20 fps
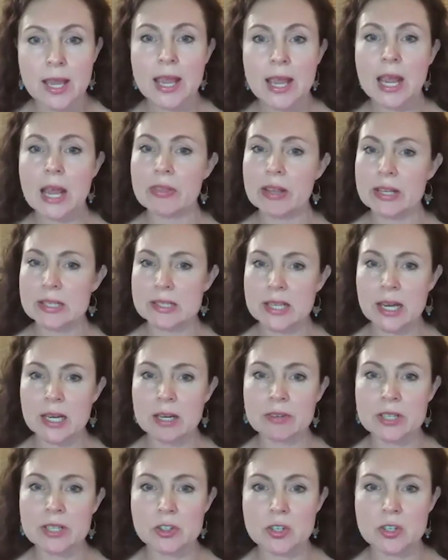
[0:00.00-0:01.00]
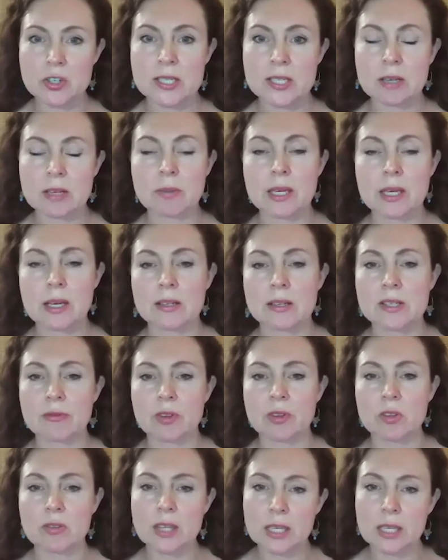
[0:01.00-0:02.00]
And that's kind of interesting because if
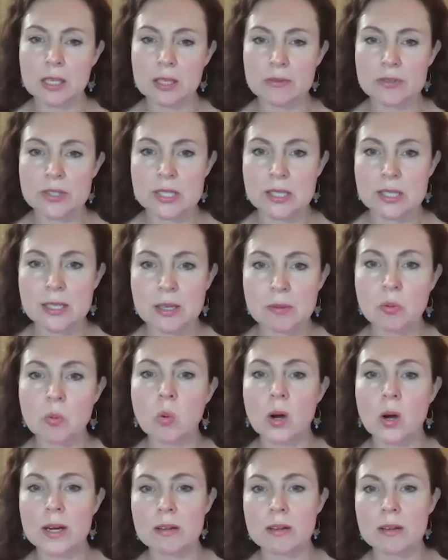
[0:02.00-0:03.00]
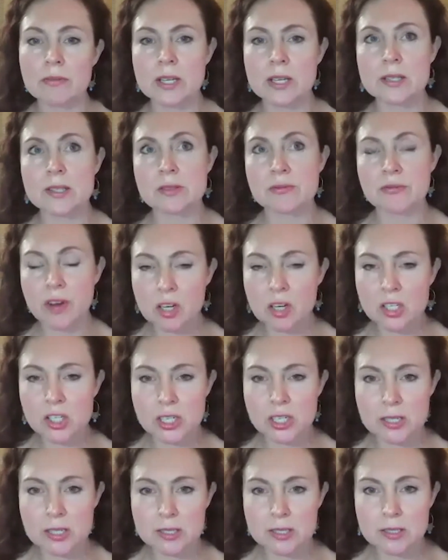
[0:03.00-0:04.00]
you think of sleep, one of its
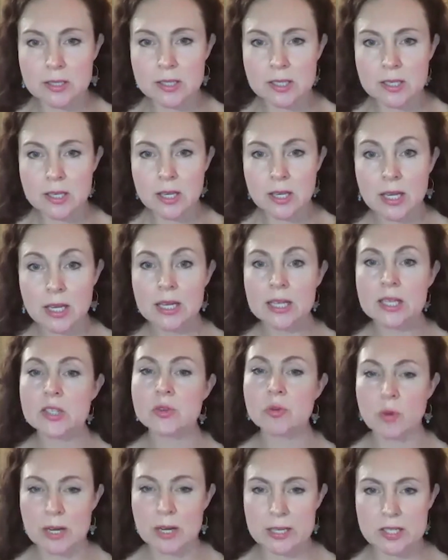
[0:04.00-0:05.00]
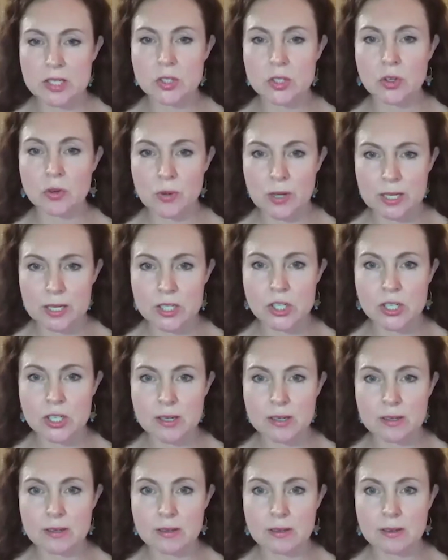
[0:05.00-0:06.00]
functions is
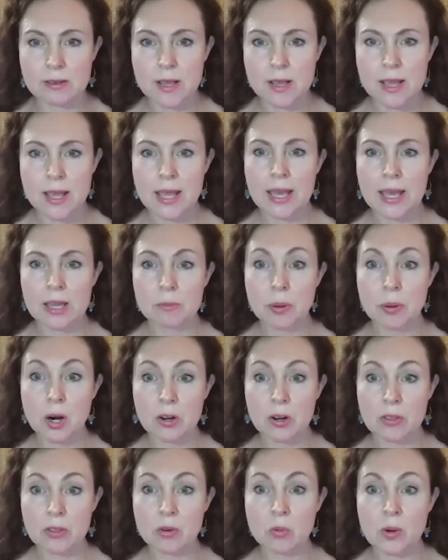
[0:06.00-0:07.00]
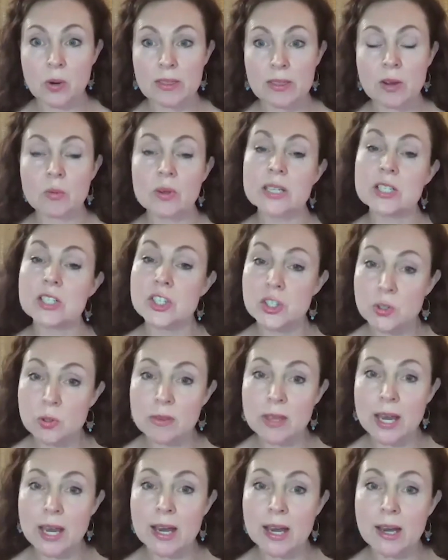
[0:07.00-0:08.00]
restoration. And part of the way that we do
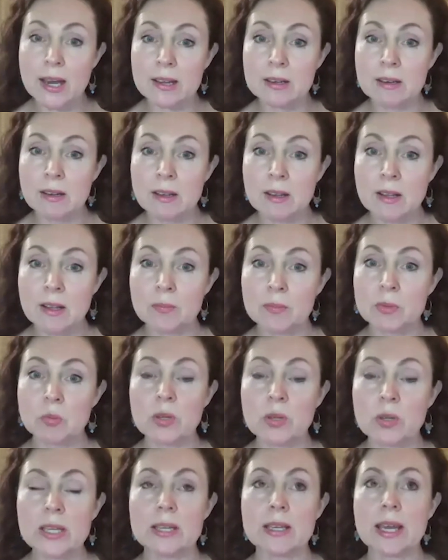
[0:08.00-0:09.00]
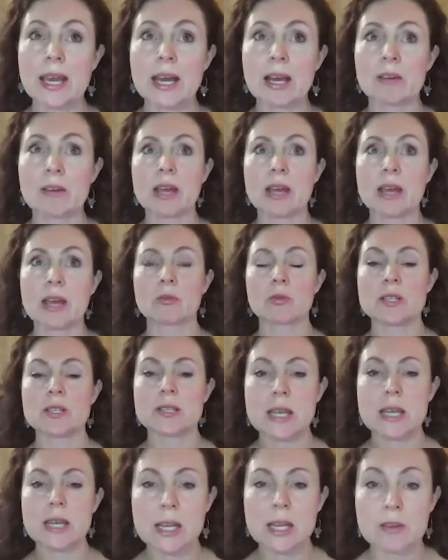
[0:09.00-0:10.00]
that, we have that
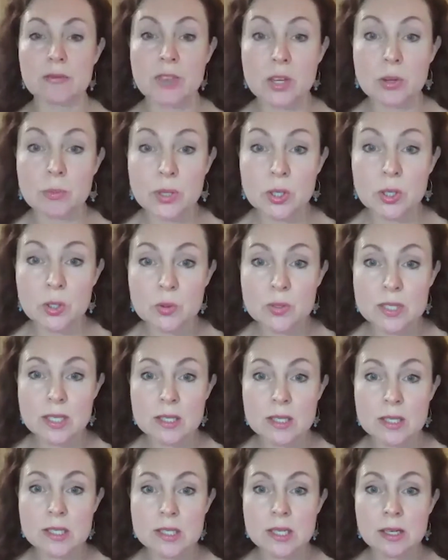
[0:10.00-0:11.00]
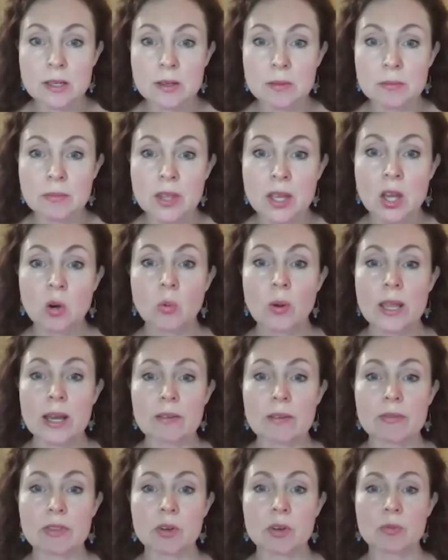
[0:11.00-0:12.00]
resetting of the immune system. We
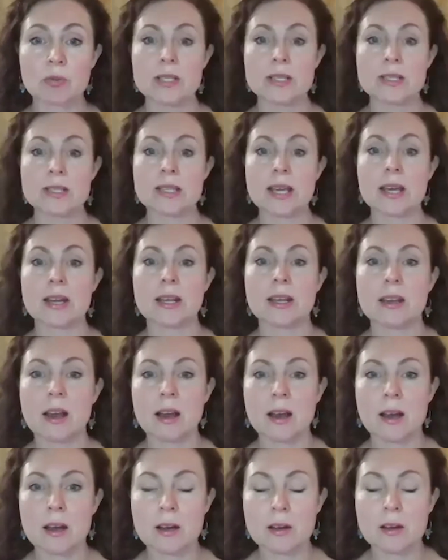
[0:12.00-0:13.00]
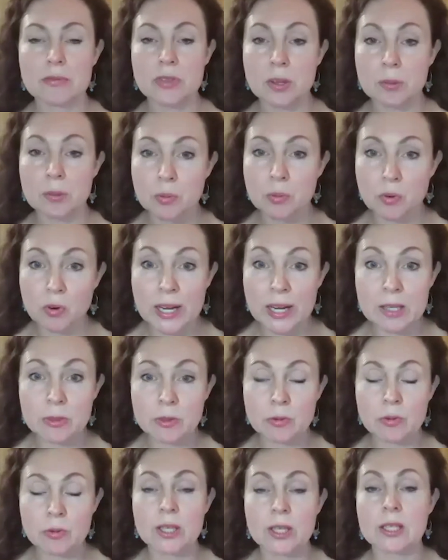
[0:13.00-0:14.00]
have the resetting of the brain
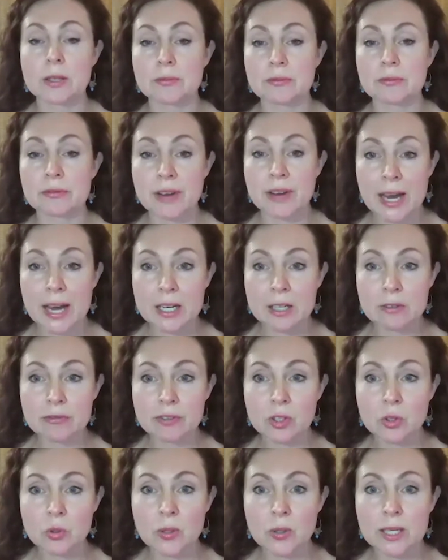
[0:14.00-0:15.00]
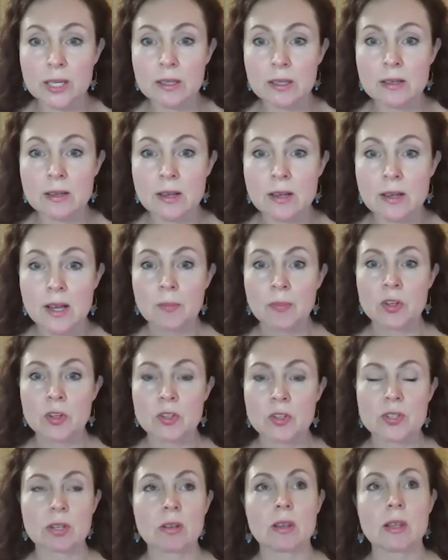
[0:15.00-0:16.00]
through the lymphatic fluid.
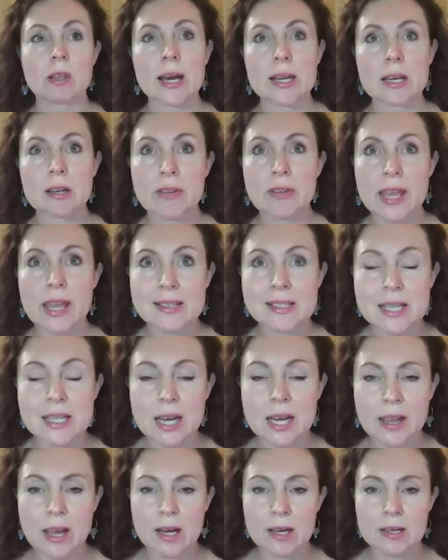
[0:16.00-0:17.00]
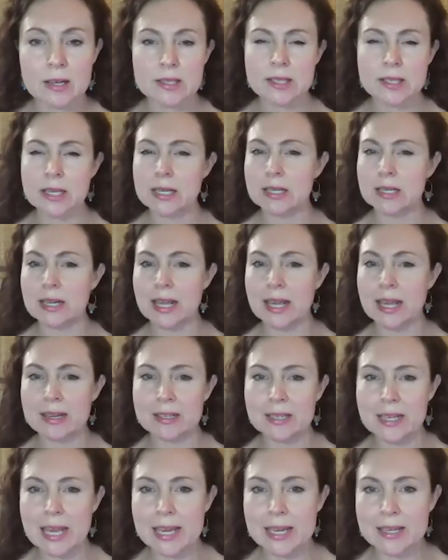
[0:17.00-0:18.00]
There's a lot of antioxidant
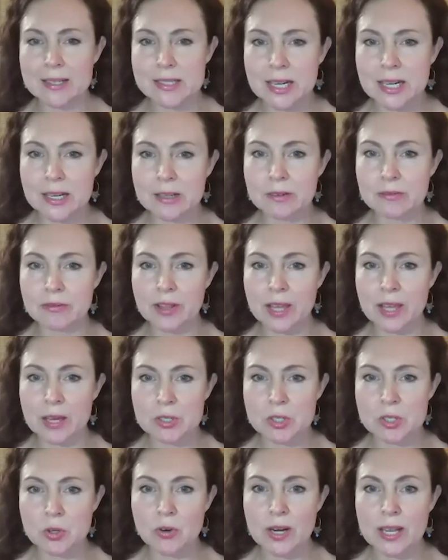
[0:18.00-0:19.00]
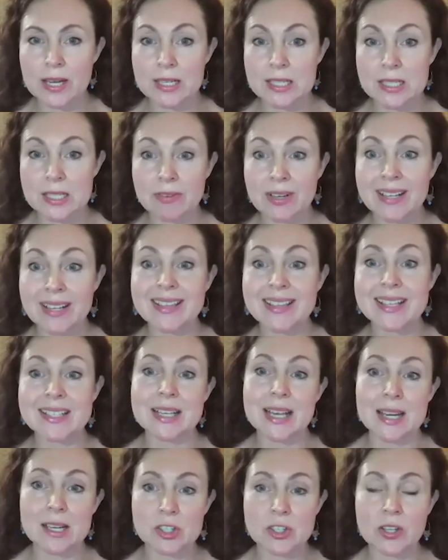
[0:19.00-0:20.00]
and anti-inflammatory activity that's
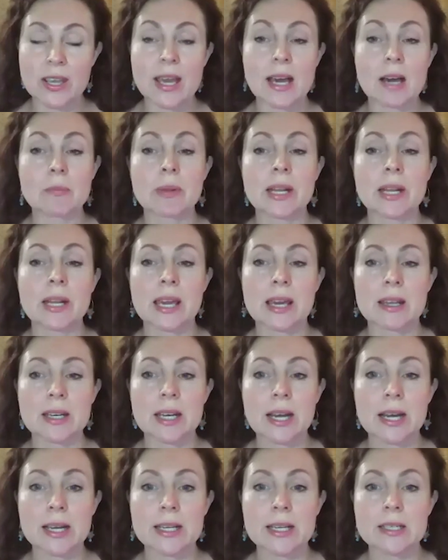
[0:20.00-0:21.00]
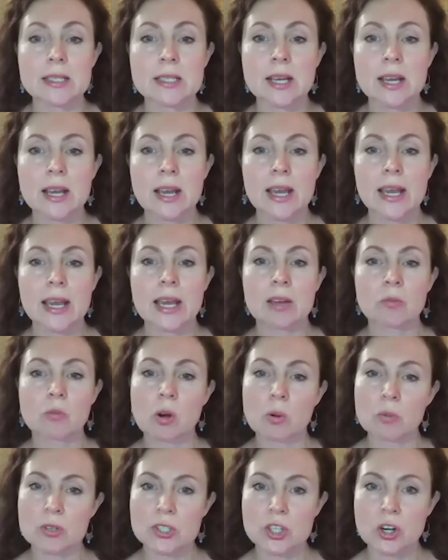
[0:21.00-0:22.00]
actually happening at night. And what
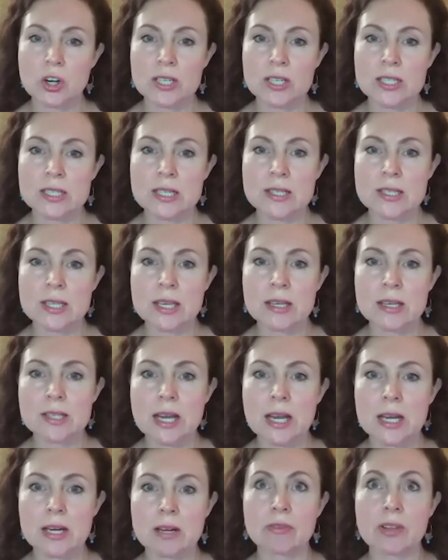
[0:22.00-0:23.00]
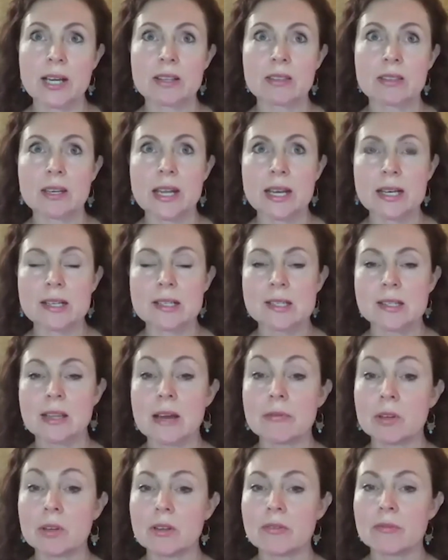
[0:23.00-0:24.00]
we're starting to see is kind of like the next
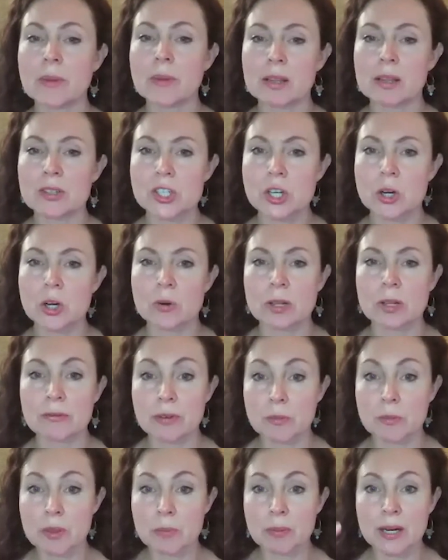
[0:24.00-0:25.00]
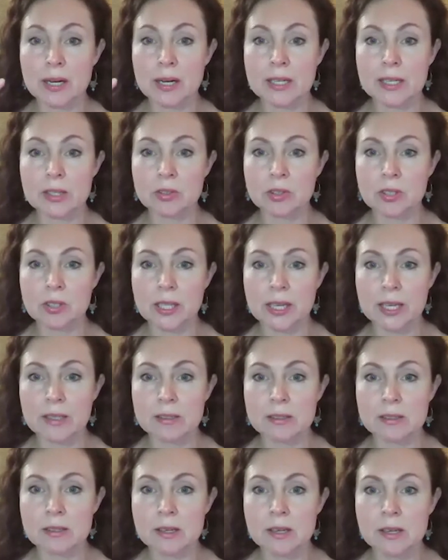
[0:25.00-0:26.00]
level of melatonin from the pineal
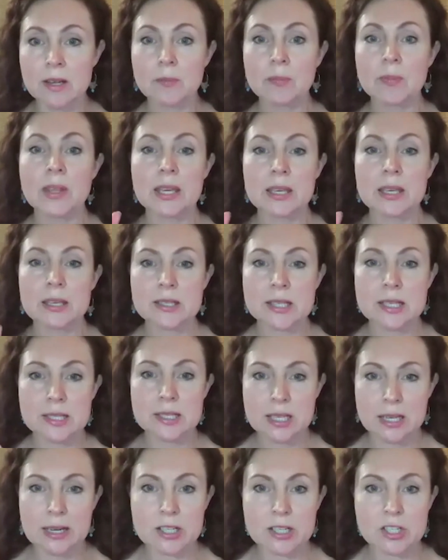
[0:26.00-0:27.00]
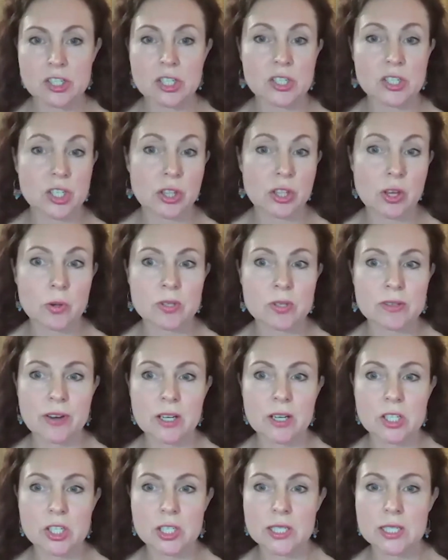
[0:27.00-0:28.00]
gland is its connection to those
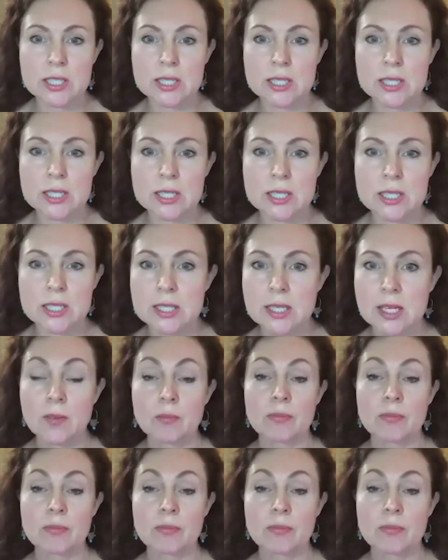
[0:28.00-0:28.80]
functions.